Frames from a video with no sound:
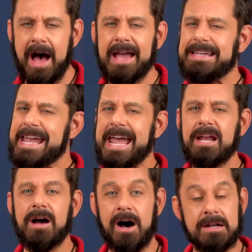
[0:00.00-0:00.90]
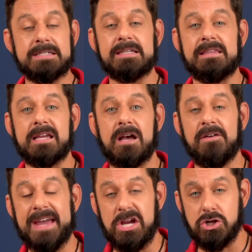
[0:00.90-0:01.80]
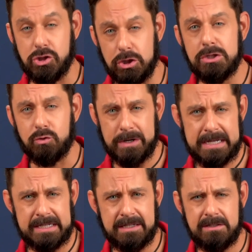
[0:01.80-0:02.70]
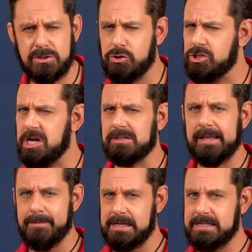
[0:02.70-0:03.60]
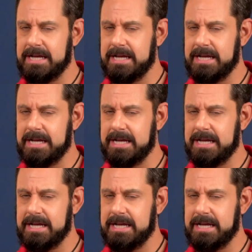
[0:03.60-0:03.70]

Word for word: I can't honestly think of a good reason to share limited